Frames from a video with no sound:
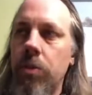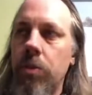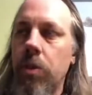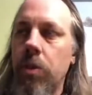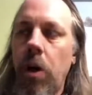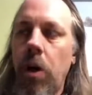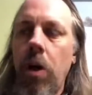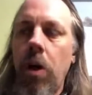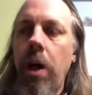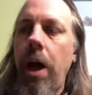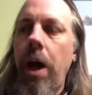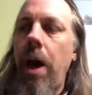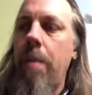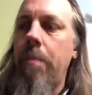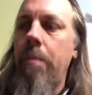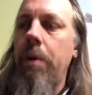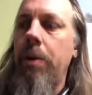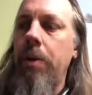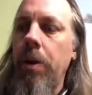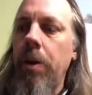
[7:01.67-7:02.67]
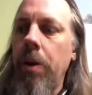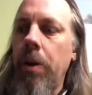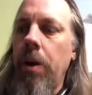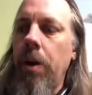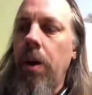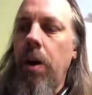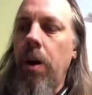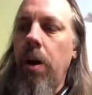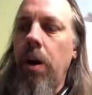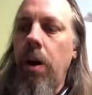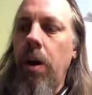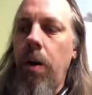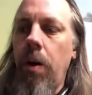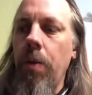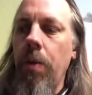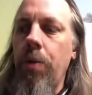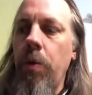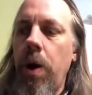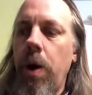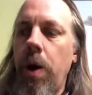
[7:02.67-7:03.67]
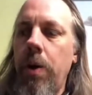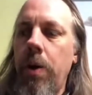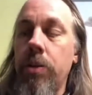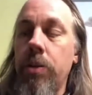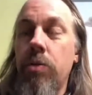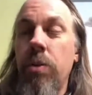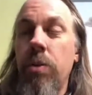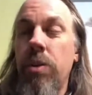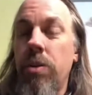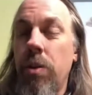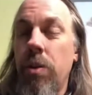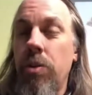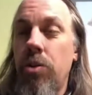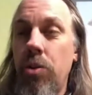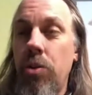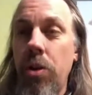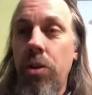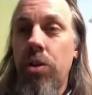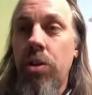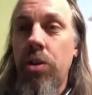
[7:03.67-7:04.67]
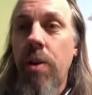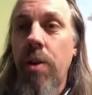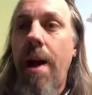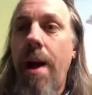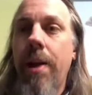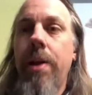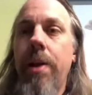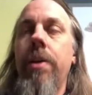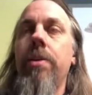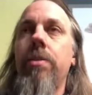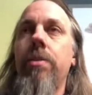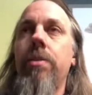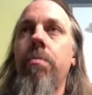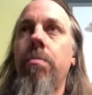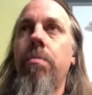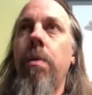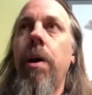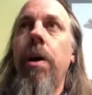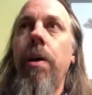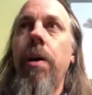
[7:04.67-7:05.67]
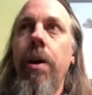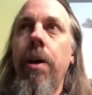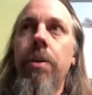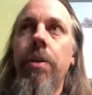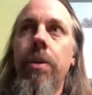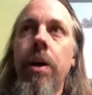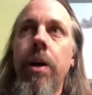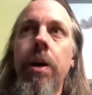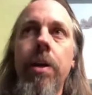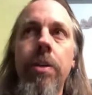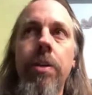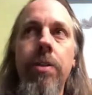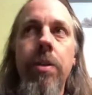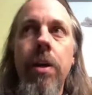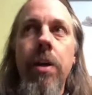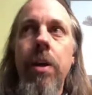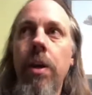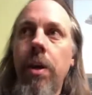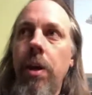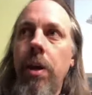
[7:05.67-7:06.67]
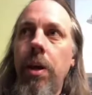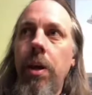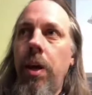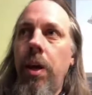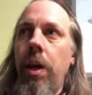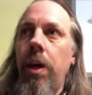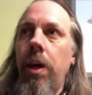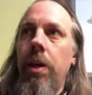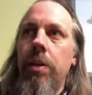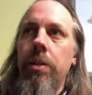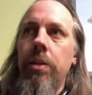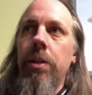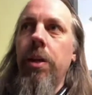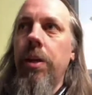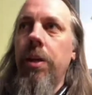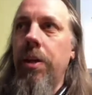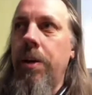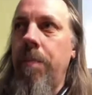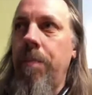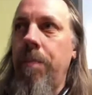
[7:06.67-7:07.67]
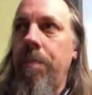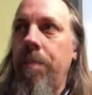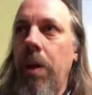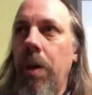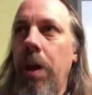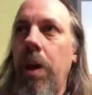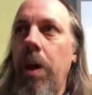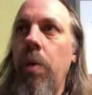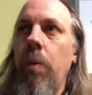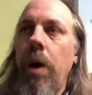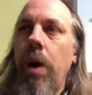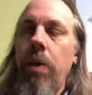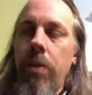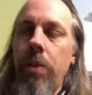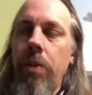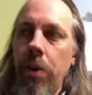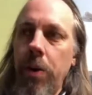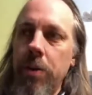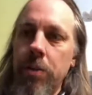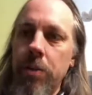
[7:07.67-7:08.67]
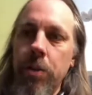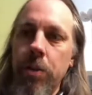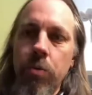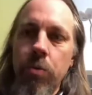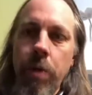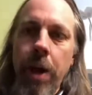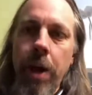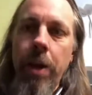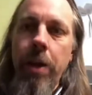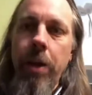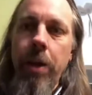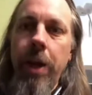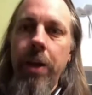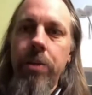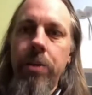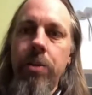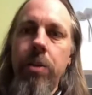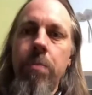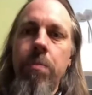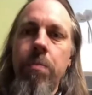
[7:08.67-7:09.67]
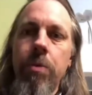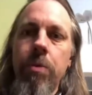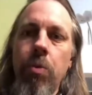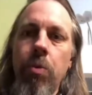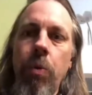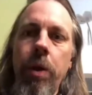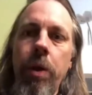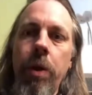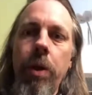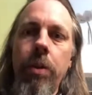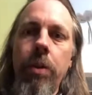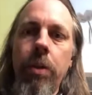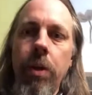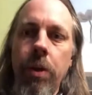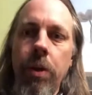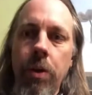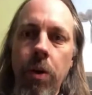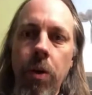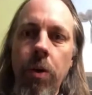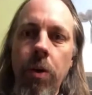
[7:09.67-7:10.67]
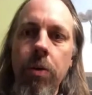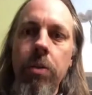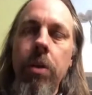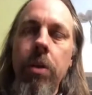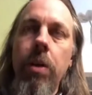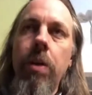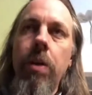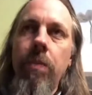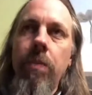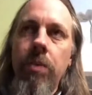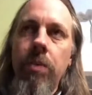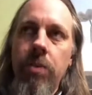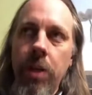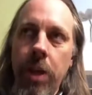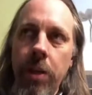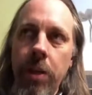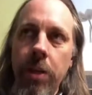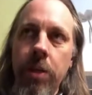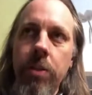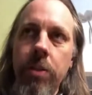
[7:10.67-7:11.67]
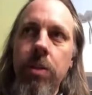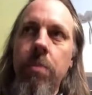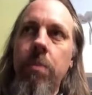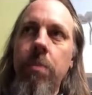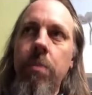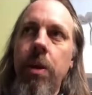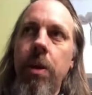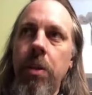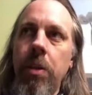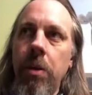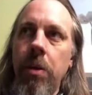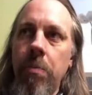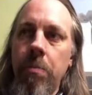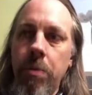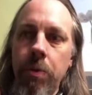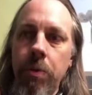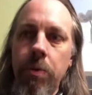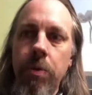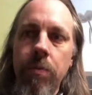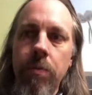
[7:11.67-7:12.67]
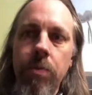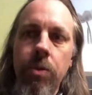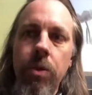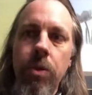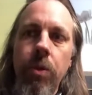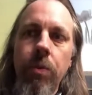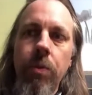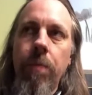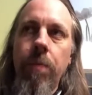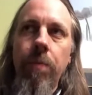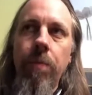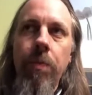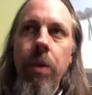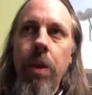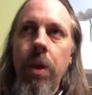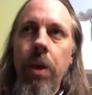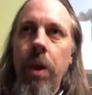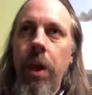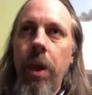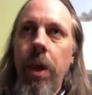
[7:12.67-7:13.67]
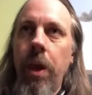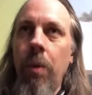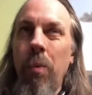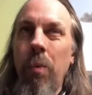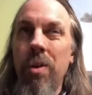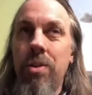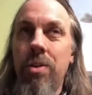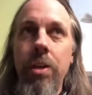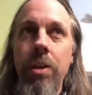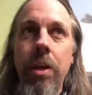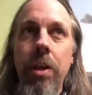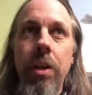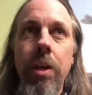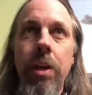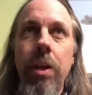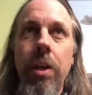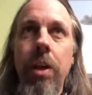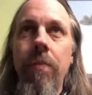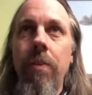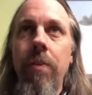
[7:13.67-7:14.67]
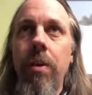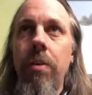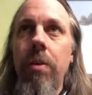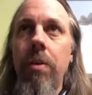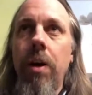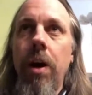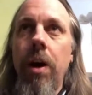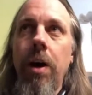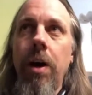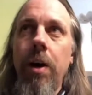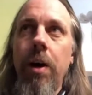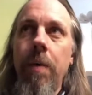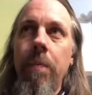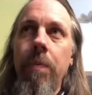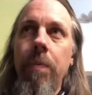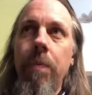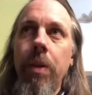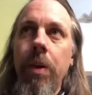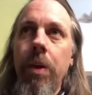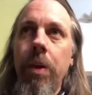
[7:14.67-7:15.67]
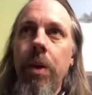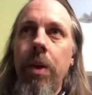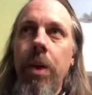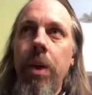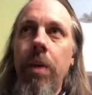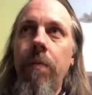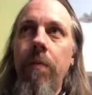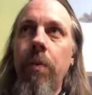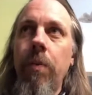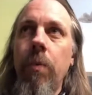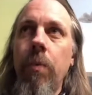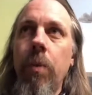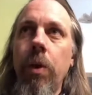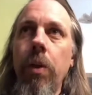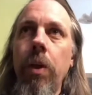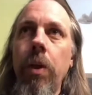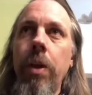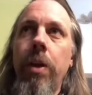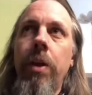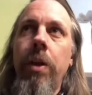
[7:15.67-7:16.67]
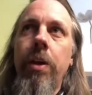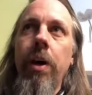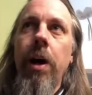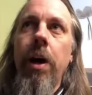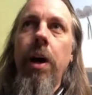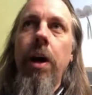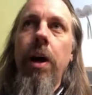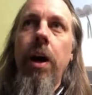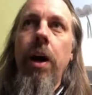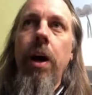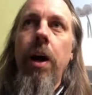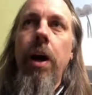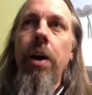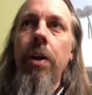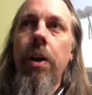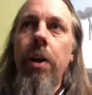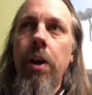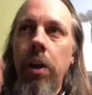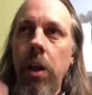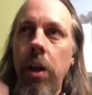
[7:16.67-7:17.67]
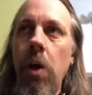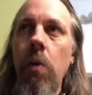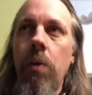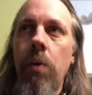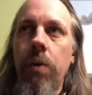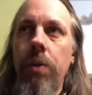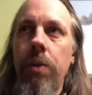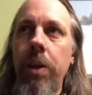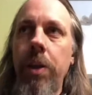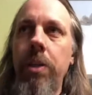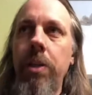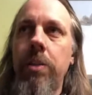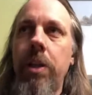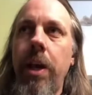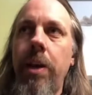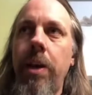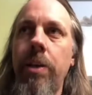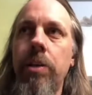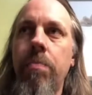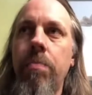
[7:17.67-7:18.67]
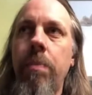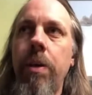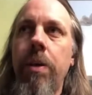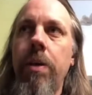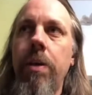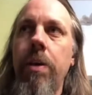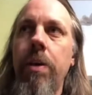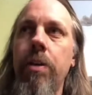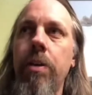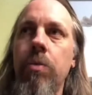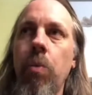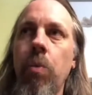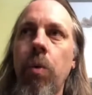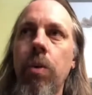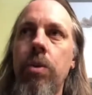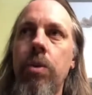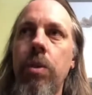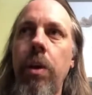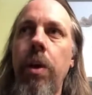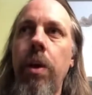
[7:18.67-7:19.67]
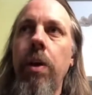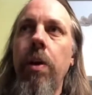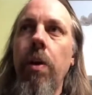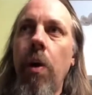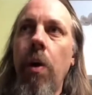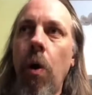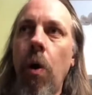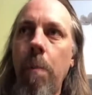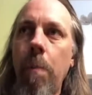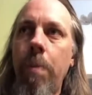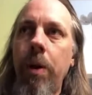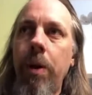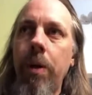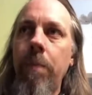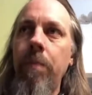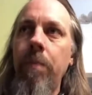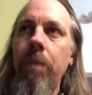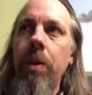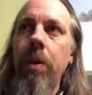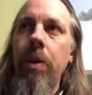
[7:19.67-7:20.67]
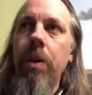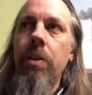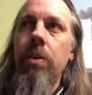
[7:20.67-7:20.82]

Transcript: This has all happened uh, all throughout history. So it shouldn't shock us, but it does. And um, anyway, there is a direct connection between the occult, Satanism, and the abuse of children. And we're seeing it even, um, even really uh, uncloak these days, because we're seeing open.